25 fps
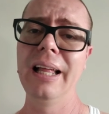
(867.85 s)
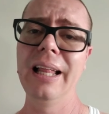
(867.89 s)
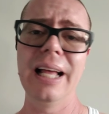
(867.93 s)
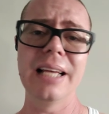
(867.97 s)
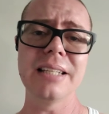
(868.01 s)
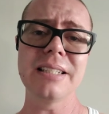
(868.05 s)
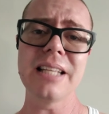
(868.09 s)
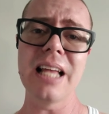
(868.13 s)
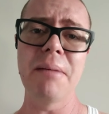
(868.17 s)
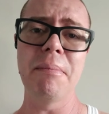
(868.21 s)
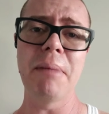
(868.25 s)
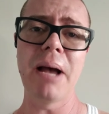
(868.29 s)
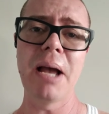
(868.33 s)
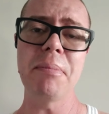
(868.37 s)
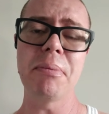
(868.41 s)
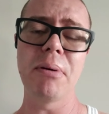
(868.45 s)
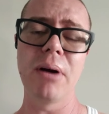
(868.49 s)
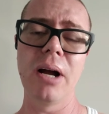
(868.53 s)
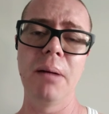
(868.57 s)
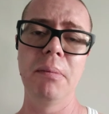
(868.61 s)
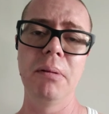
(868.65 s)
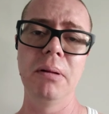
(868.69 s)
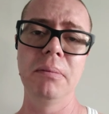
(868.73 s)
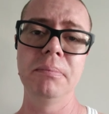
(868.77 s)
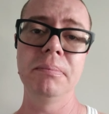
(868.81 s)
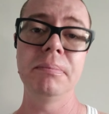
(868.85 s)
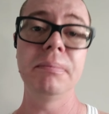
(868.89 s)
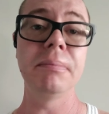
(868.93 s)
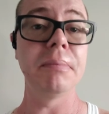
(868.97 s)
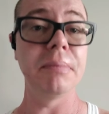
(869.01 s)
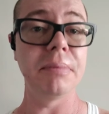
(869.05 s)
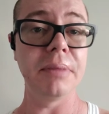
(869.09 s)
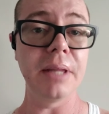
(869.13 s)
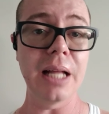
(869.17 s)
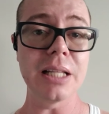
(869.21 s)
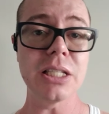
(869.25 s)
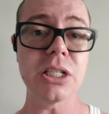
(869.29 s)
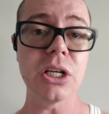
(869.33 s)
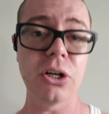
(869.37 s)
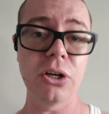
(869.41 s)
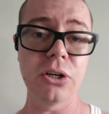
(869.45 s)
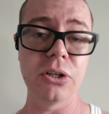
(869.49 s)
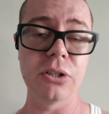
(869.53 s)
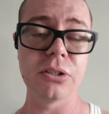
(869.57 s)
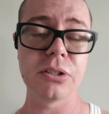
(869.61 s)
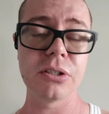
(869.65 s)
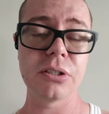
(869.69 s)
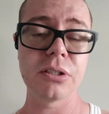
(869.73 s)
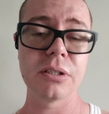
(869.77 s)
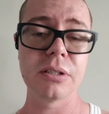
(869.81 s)
That's not my problem. That's
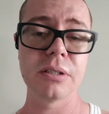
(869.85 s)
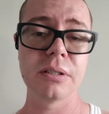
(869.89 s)
hers.